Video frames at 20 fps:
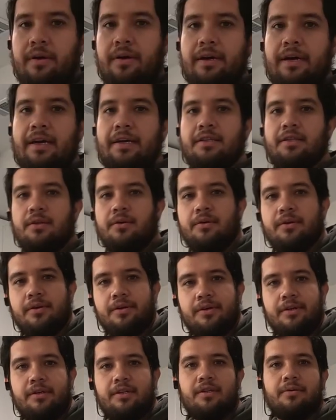Okay, so in
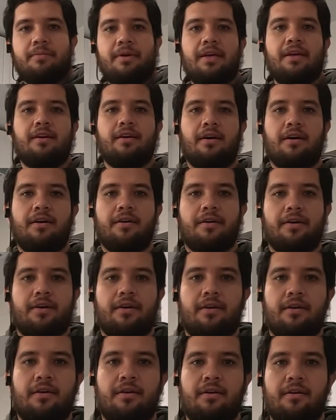order to make
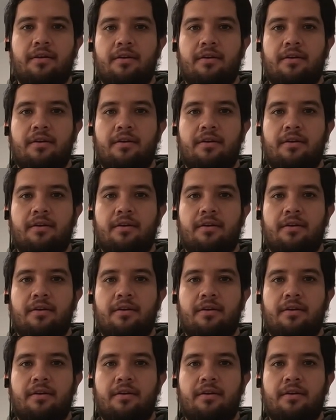our